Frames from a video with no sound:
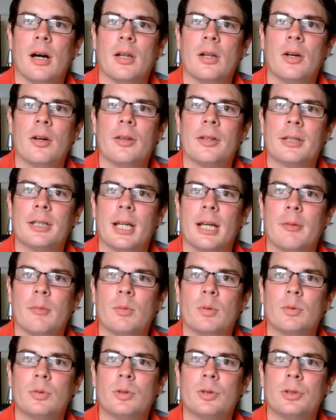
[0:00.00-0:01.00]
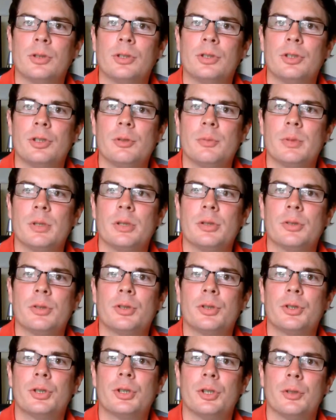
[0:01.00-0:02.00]
a lot of the time will just assume that you're
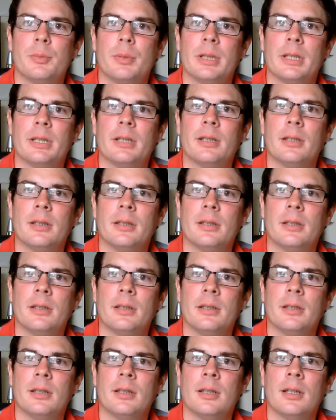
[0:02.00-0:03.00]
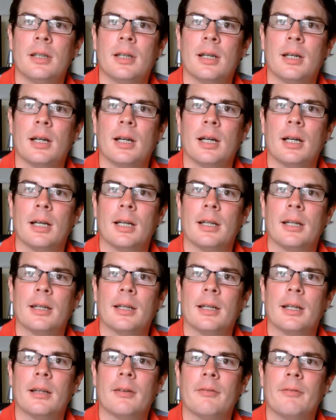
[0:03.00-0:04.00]
stupid,
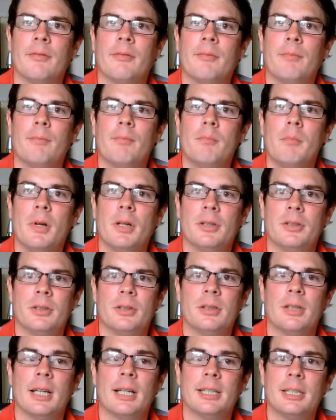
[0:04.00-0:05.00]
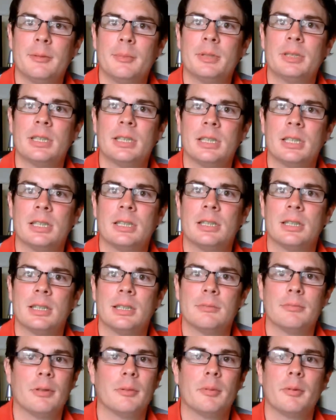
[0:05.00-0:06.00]
and most 90% of the
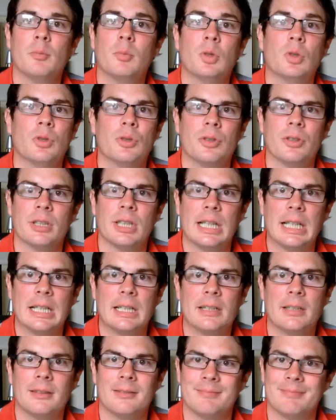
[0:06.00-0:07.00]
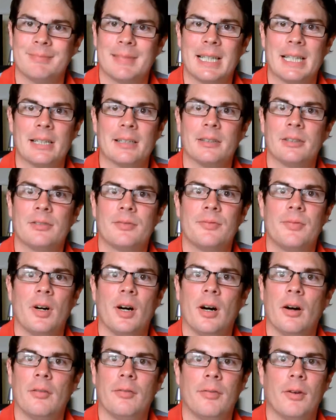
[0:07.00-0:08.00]
time, probably more than that, it's
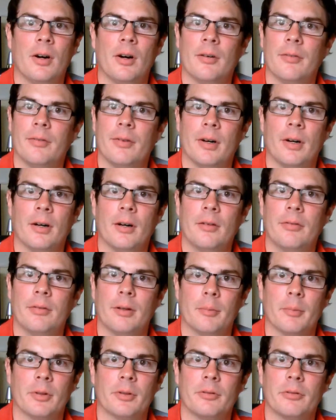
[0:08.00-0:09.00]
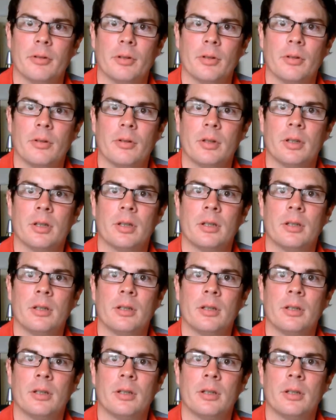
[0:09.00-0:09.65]
far from the truth.